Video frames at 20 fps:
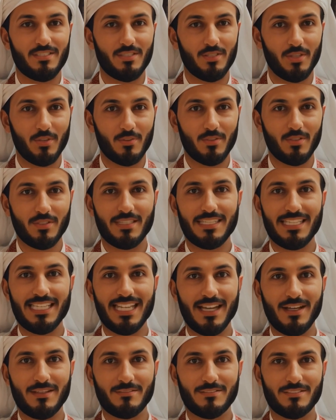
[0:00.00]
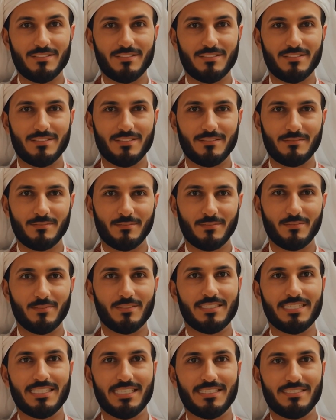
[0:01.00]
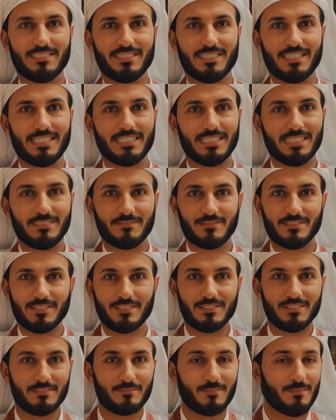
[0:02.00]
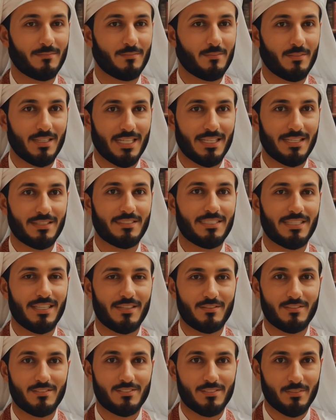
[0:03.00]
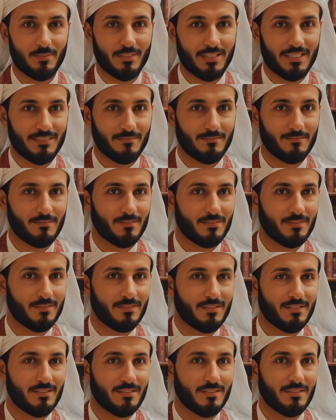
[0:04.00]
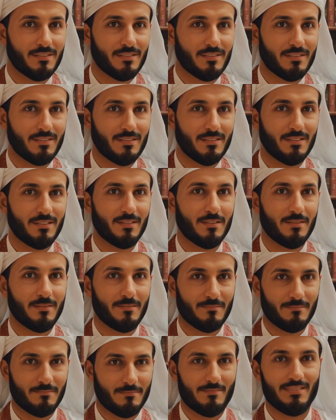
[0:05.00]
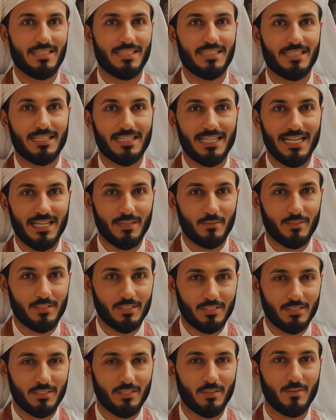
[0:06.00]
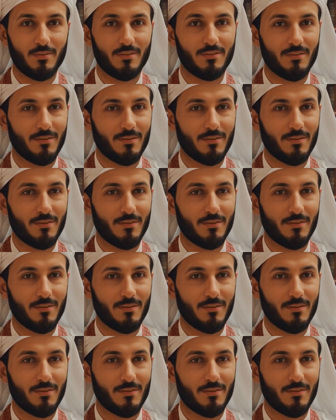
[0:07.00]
local accounts of really unsettling visions, people claiming they heard screams, but in languages nobody